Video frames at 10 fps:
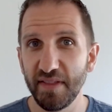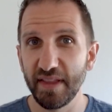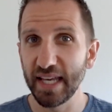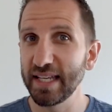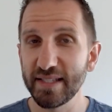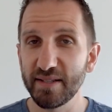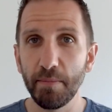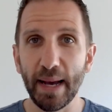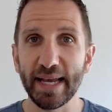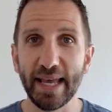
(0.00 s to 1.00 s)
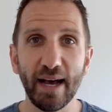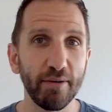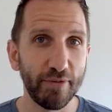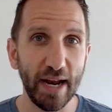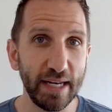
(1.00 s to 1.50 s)
they can still back
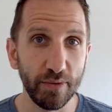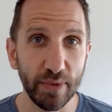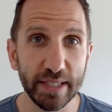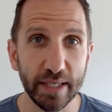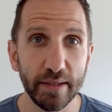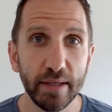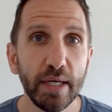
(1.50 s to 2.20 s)
out for any reason.